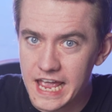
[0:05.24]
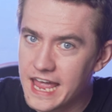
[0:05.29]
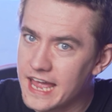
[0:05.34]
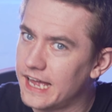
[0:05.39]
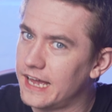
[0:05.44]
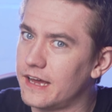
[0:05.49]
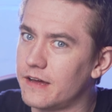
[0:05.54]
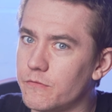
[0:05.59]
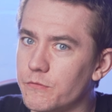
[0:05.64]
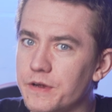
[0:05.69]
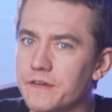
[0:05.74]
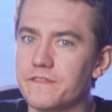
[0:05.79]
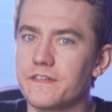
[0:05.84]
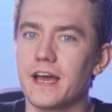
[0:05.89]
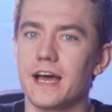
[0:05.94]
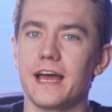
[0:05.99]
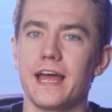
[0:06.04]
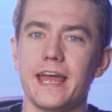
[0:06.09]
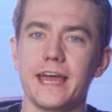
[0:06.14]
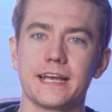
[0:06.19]
and we've
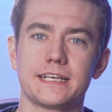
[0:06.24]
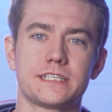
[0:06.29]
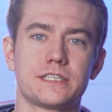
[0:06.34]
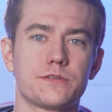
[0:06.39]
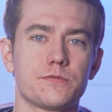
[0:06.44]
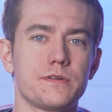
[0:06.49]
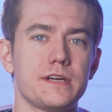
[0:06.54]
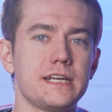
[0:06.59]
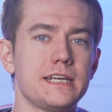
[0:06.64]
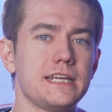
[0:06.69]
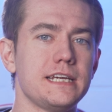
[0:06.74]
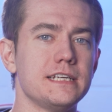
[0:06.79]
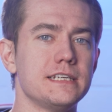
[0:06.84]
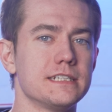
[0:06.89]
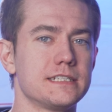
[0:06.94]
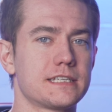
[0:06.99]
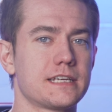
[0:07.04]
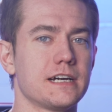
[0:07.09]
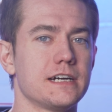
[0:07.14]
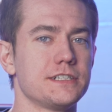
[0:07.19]
got X3D
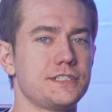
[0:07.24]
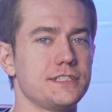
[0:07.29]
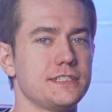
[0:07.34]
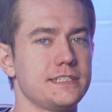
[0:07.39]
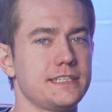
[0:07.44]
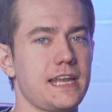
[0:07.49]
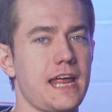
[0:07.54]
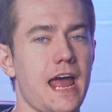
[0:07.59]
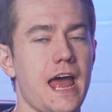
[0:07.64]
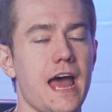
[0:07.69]
discussions to